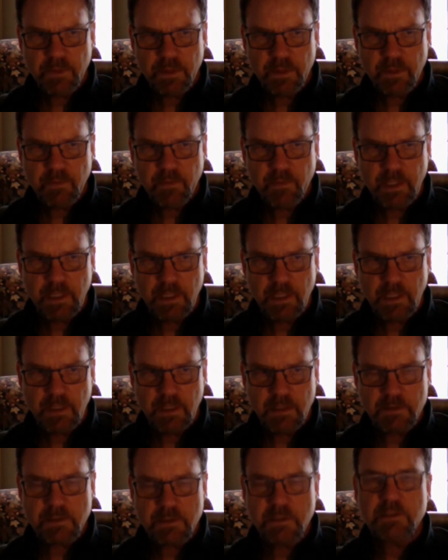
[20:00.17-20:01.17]
that we need
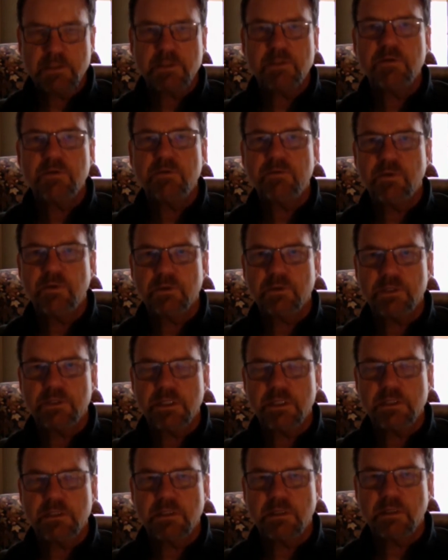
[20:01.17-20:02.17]
is twofold,
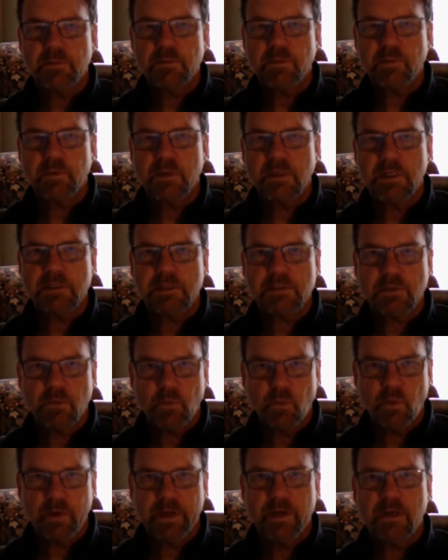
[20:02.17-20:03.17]
Jason. Number one, it's
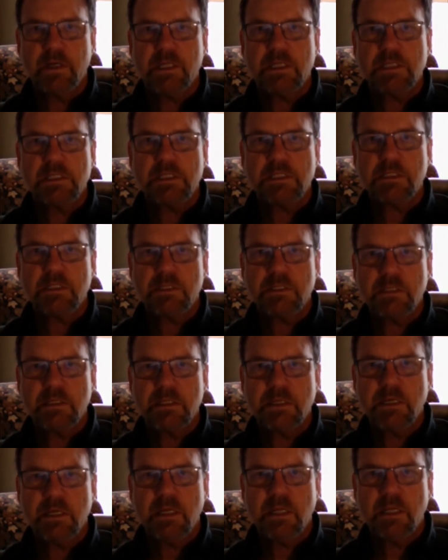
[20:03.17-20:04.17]
awareness
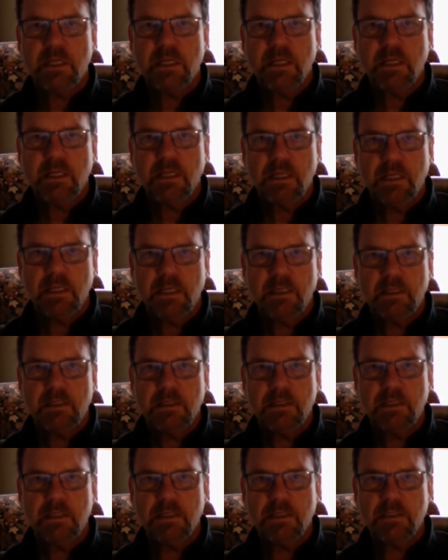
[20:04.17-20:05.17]

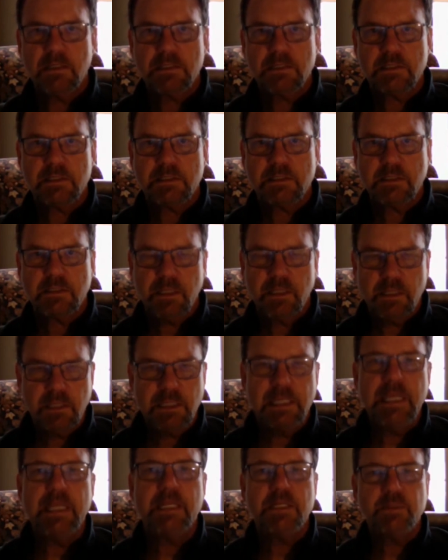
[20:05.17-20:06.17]
and it's
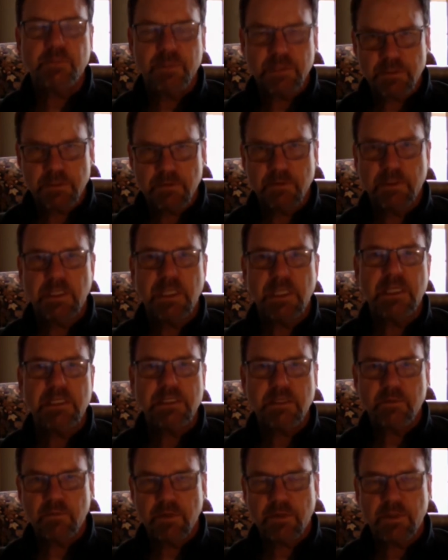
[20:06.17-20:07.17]
engagement. So
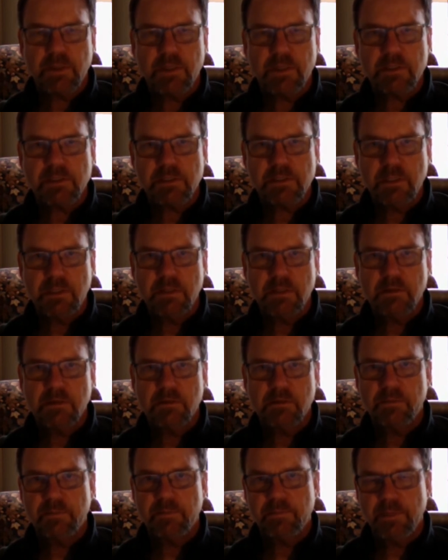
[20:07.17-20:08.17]
engaging with us
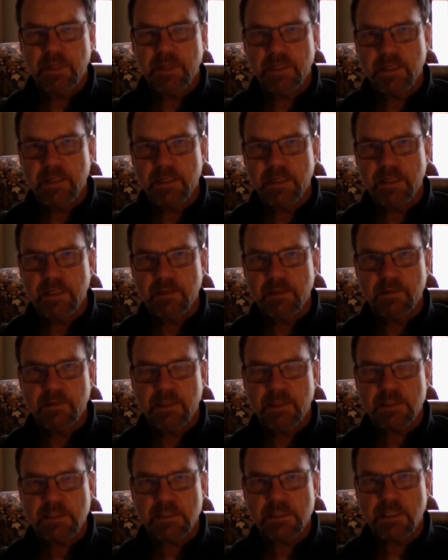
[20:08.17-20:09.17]
either by,
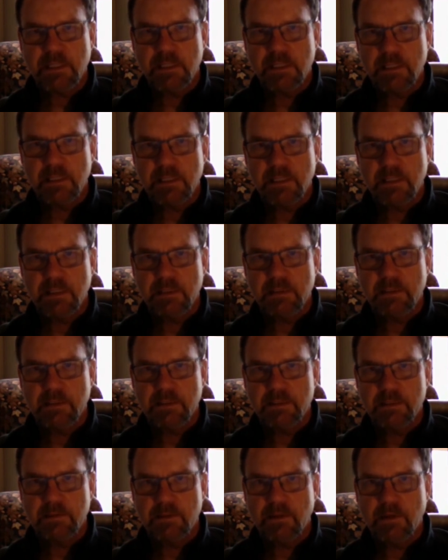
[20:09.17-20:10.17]
let's say,
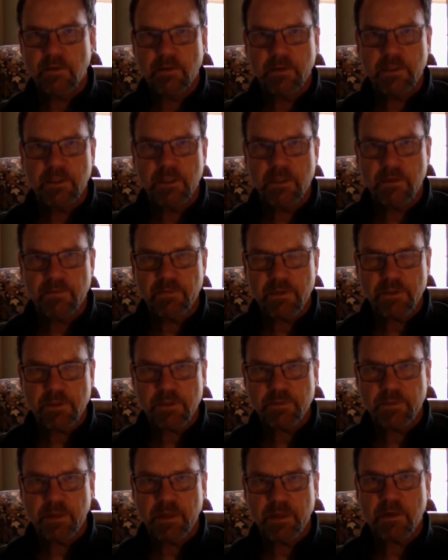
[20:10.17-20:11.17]
going to your first
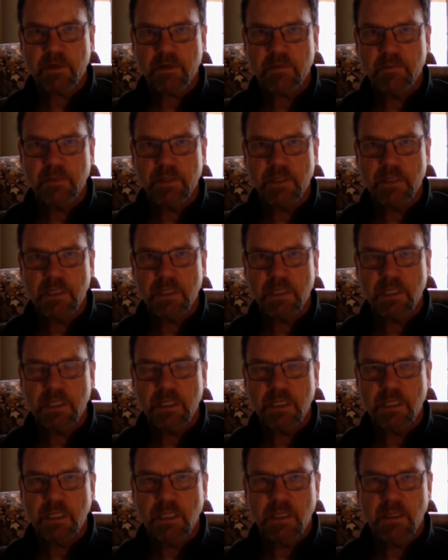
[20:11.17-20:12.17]
responder community,
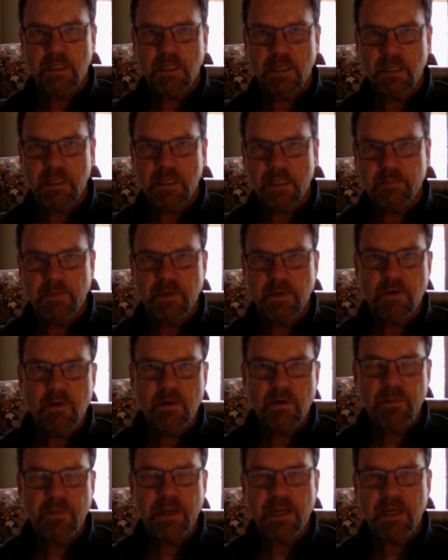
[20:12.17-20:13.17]
letting them know
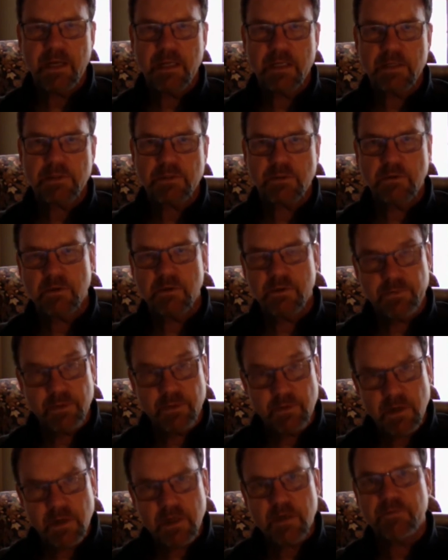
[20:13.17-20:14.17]
about us, or if
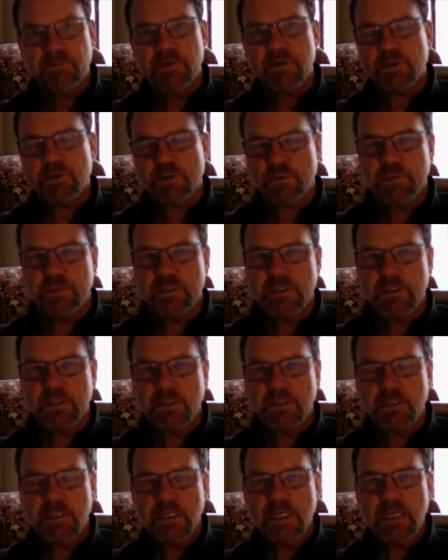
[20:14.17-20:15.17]
you are a first responder,